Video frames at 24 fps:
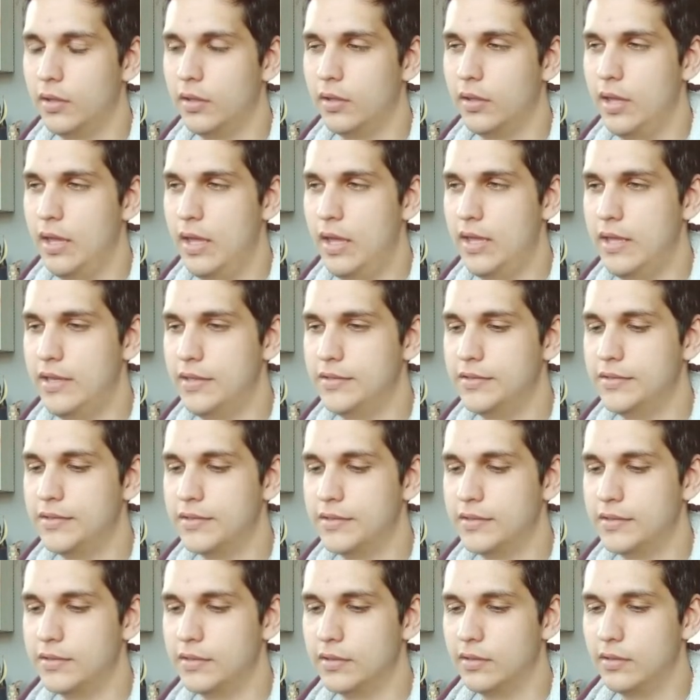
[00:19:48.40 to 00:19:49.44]

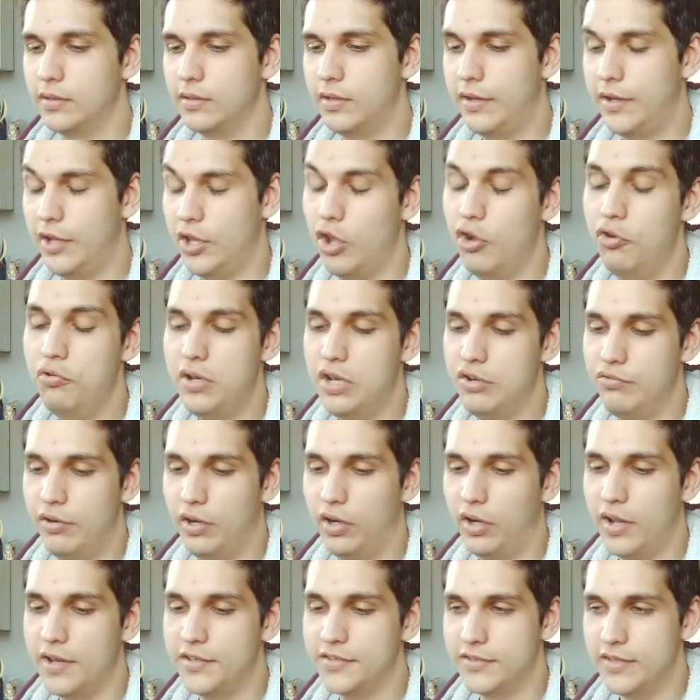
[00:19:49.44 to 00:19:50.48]
is, and I only
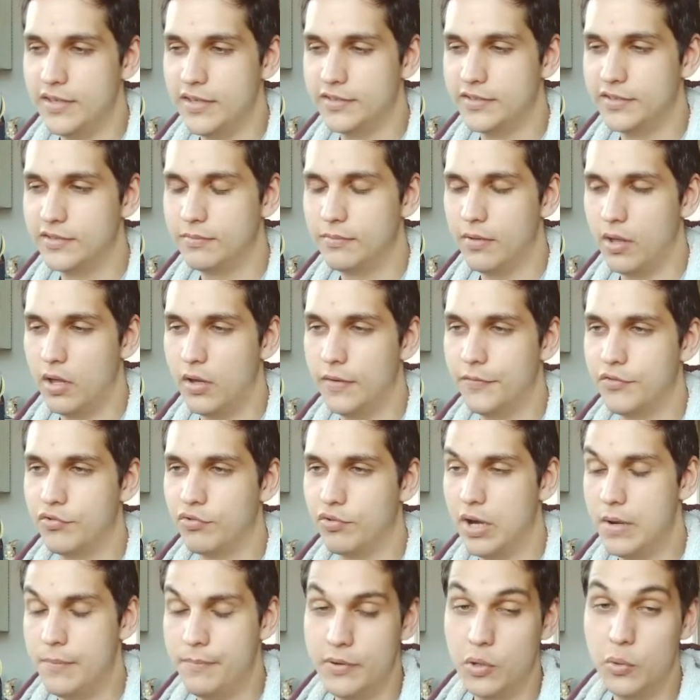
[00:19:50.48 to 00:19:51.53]
realized this
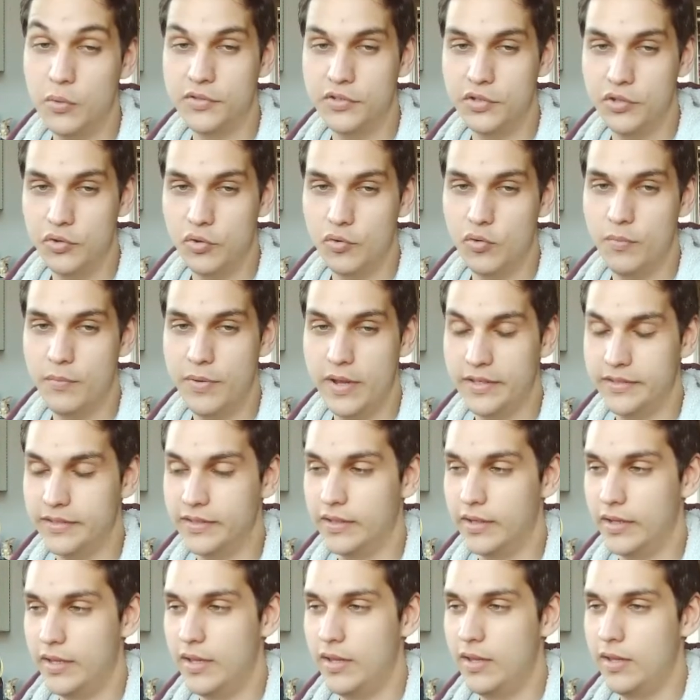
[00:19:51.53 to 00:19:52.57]
after I'd built it all,
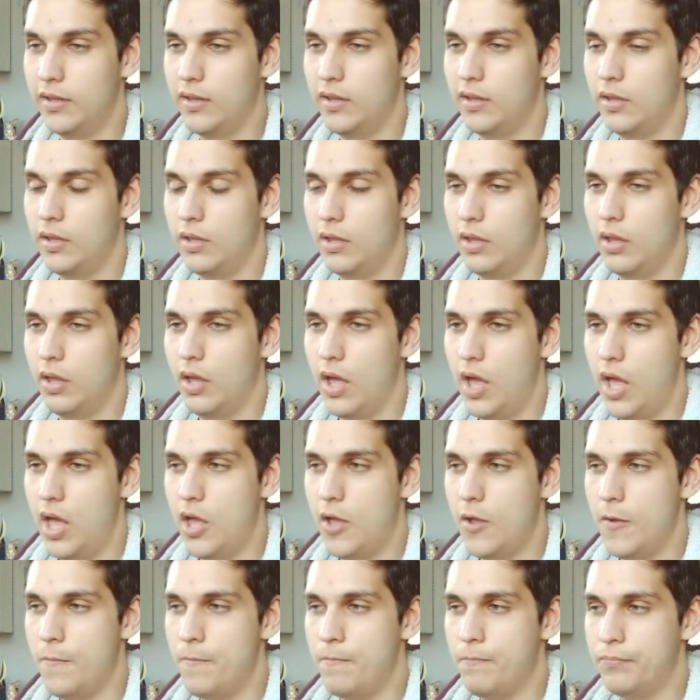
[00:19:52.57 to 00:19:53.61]
basically,
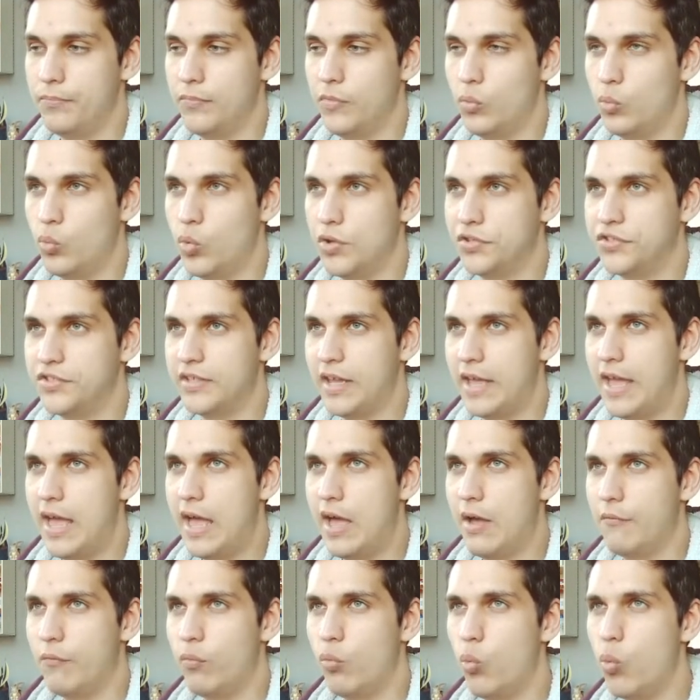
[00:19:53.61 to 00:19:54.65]
was to
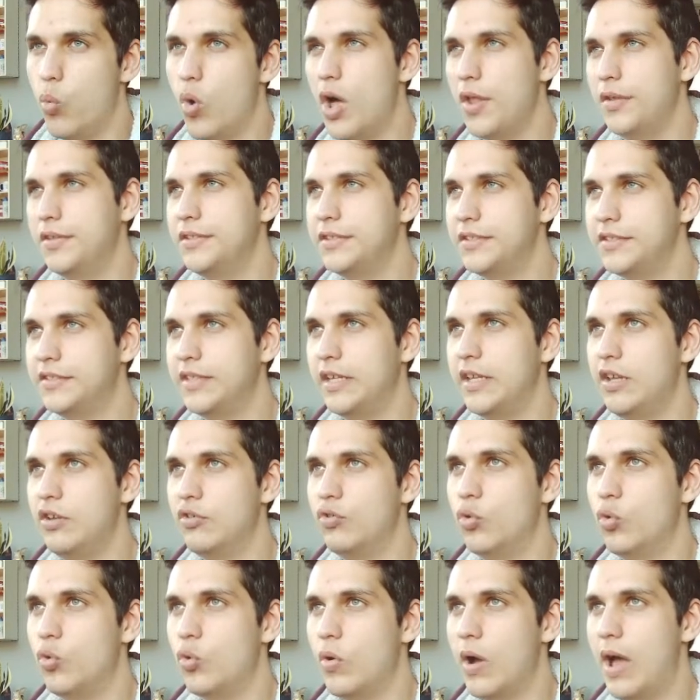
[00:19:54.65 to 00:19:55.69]
have one
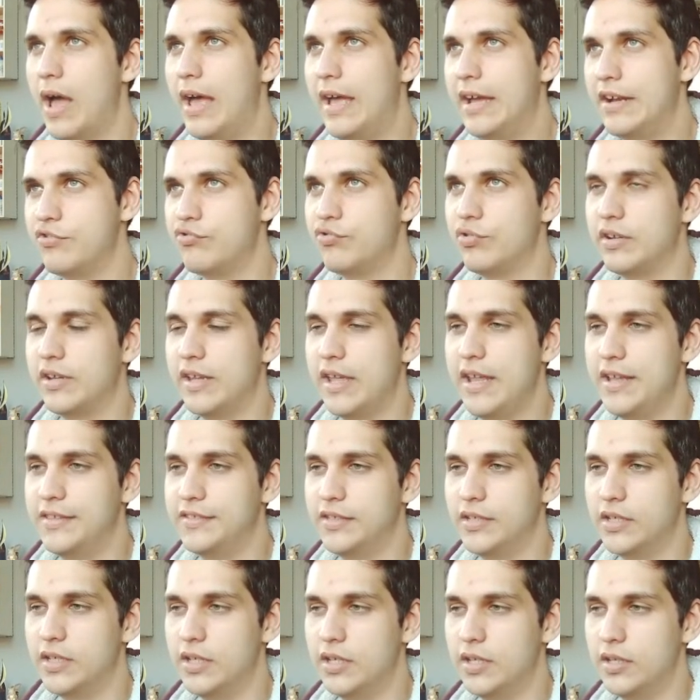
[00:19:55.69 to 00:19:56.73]
single
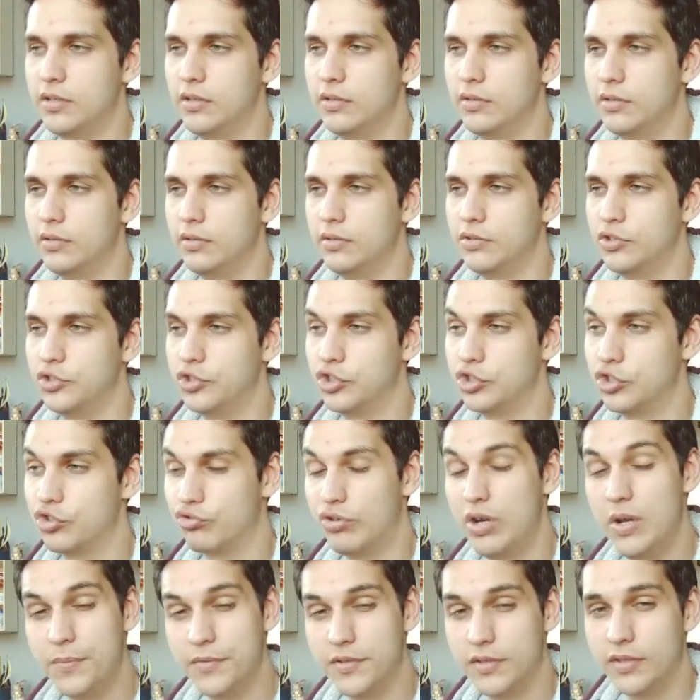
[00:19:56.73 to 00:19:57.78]
aggregator
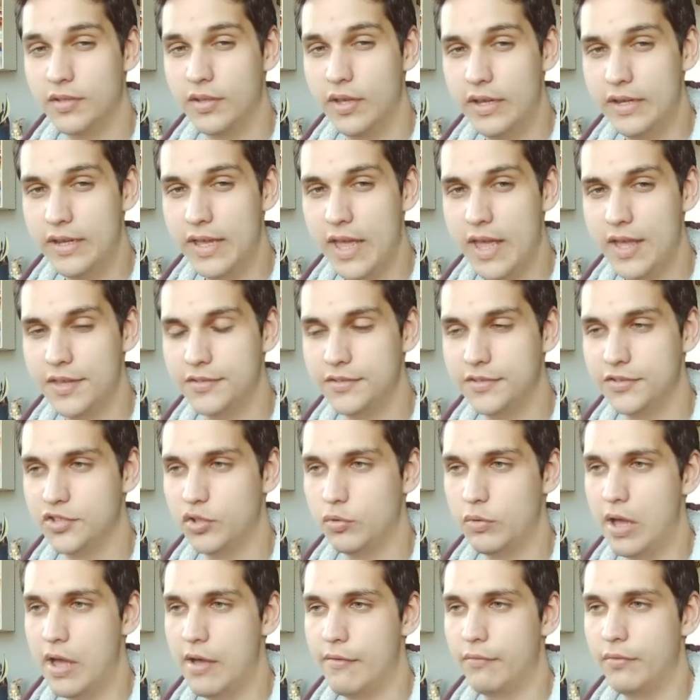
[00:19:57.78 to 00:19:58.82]
script, I guess.
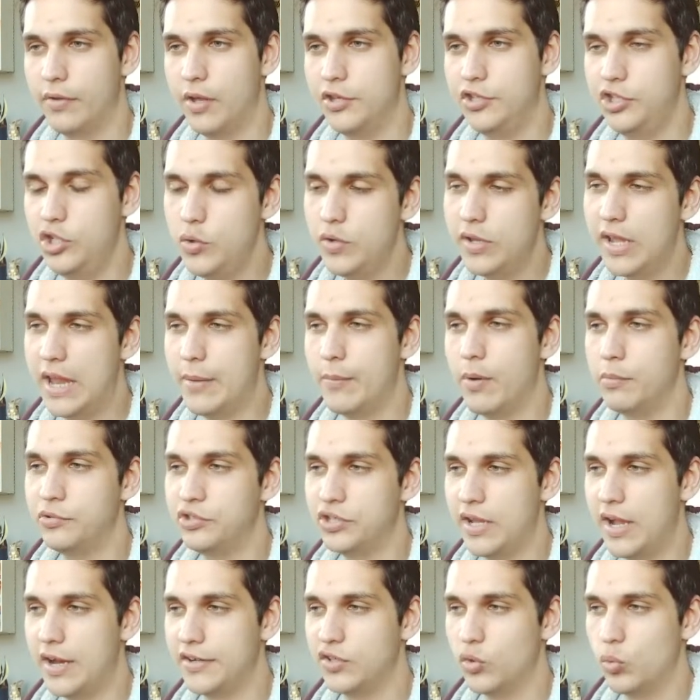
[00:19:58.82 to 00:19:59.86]
So have a new game
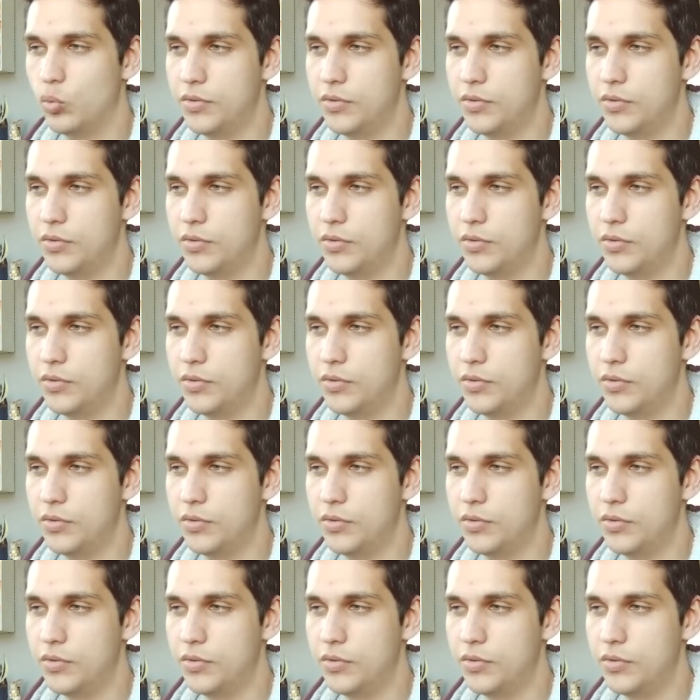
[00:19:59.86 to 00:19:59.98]
object with